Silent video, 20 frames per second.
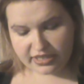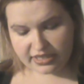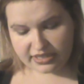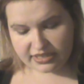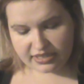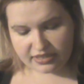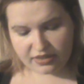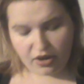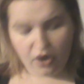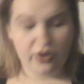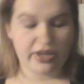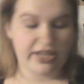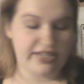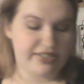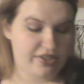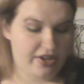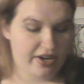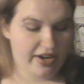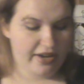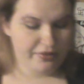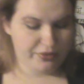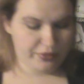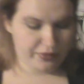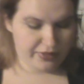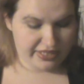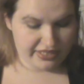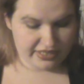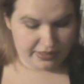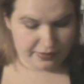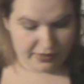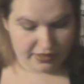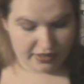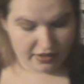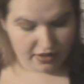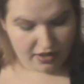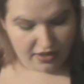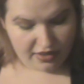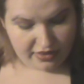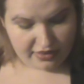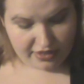things to... Okay, sorry, I was reading something.
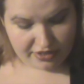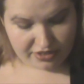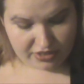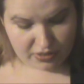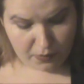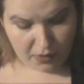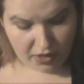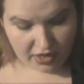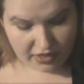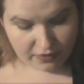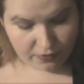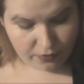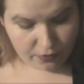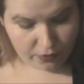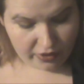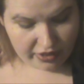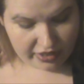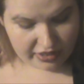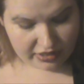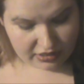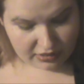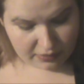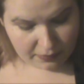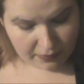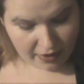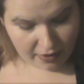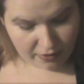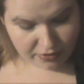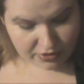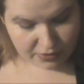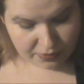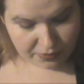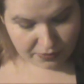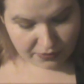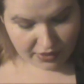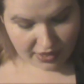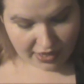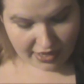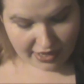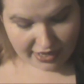There's the body for it, and the power
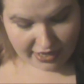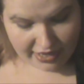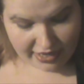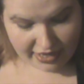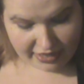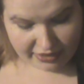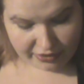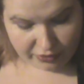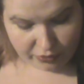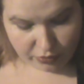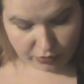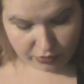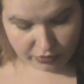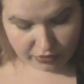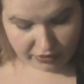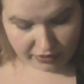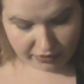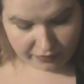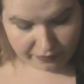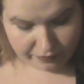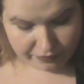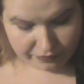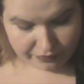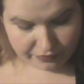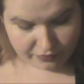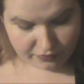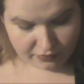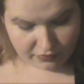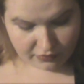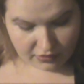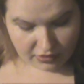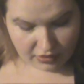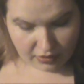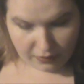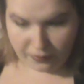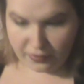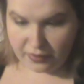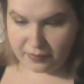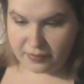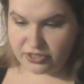supply, and the cooler.
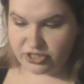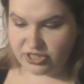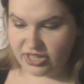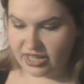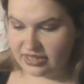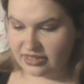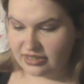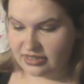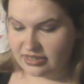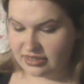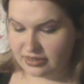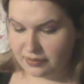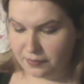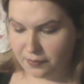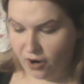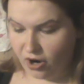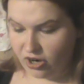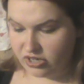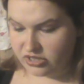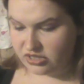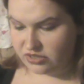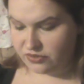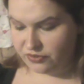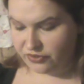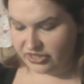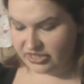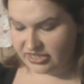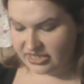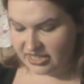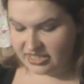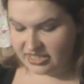You pretty much get the parts for this